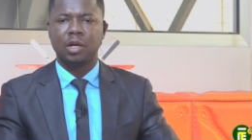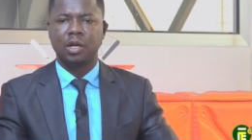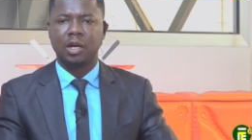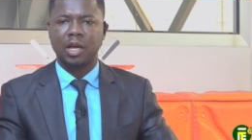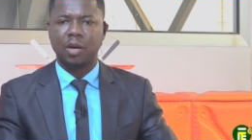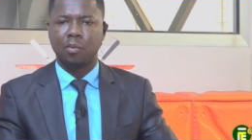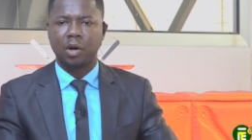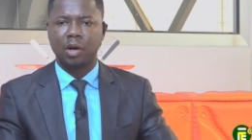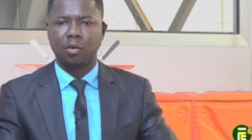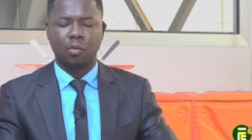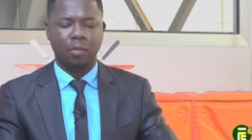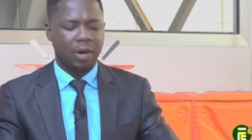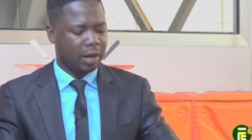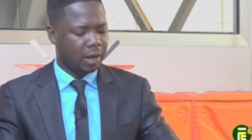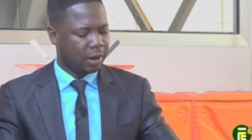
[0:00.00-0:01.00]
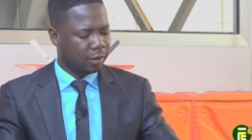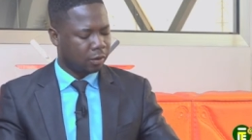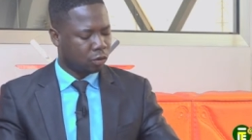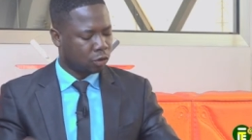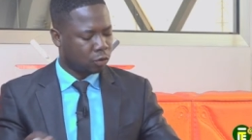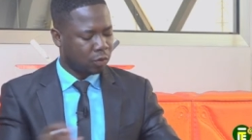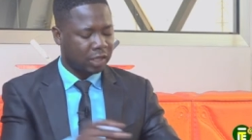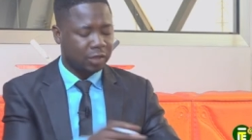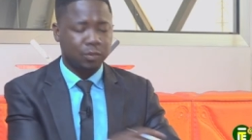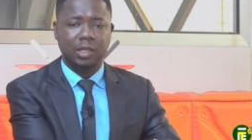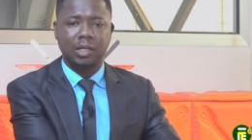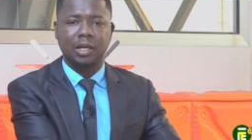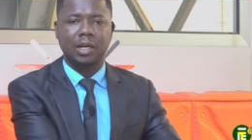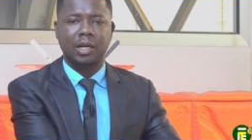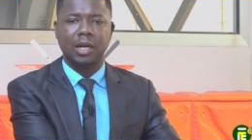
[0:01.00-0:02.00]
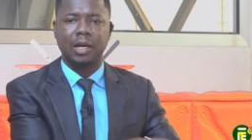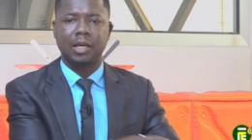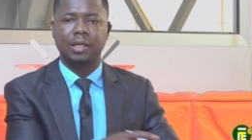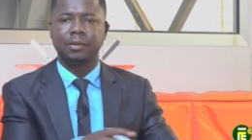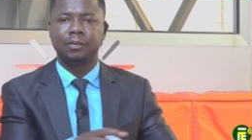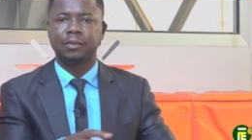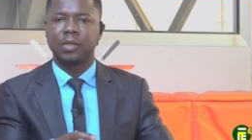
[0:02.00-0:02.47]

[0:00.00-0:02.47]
nigh boy who buy no smarts media and die.